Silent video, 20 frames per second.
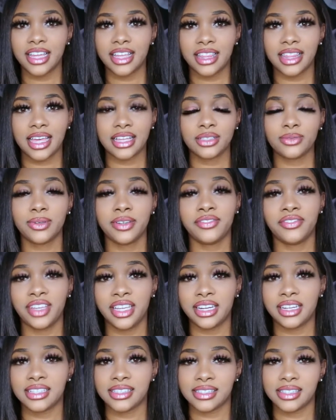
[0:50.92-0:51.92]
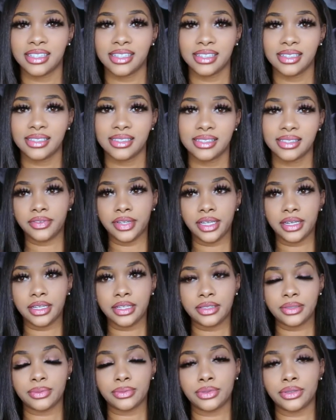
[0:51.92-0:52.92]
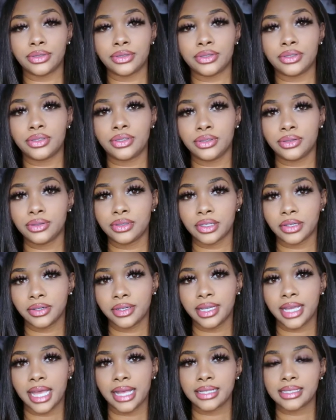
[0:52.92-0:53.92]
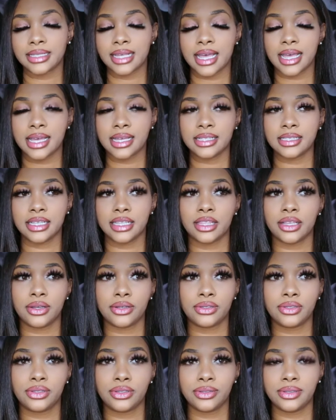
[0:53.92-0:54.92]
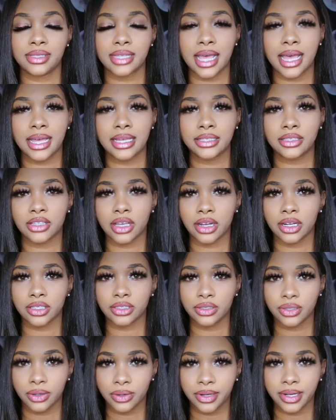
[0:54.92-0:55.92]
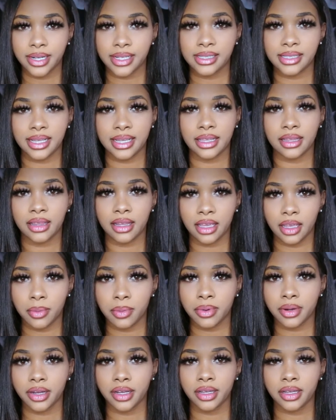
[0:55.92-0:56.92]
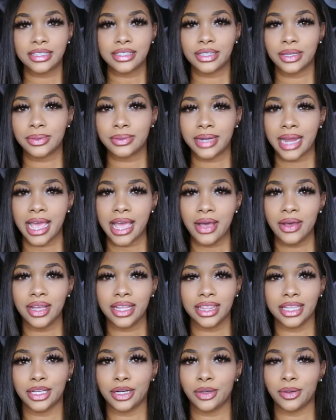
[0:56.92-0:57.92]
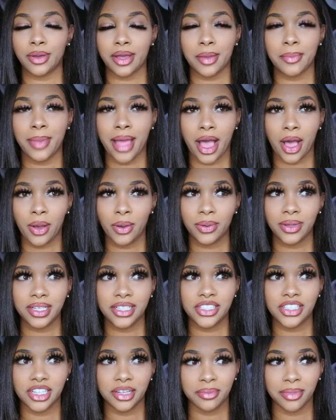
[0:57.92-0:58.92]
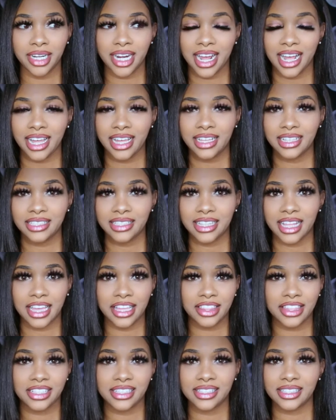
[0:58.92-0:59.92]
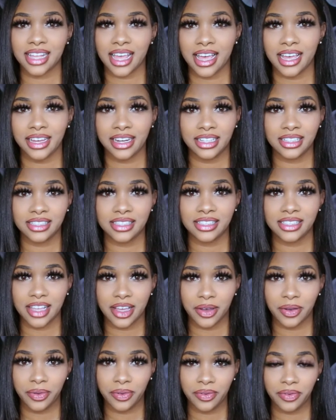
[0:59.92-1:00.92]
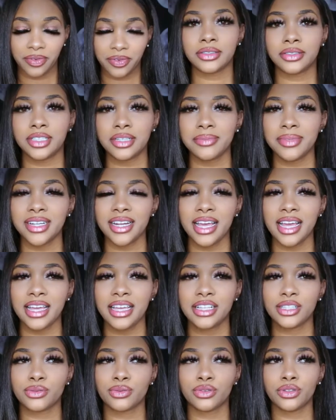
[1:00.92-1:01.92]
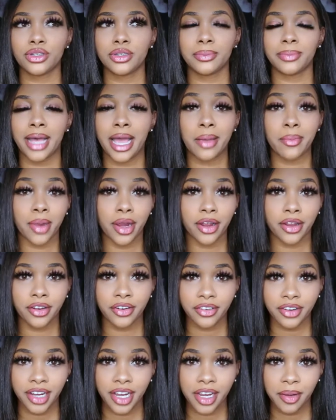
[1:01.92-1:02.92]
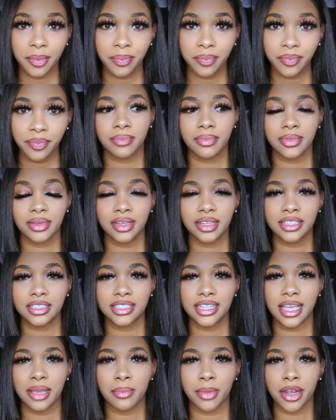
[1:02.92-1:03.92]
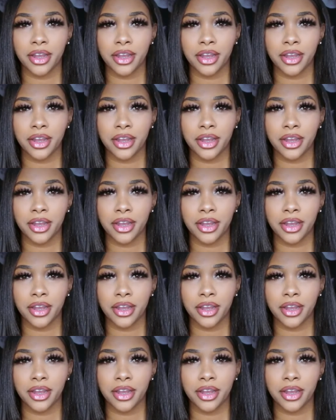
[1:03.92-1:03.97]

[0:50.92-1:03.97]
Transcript: That's what Venus is. Venus rules two zodiac signs, and those two signs are Taurus and Libra. So now a little about Geminis, like the sign itself. So Gemini is ruled by Mercury, and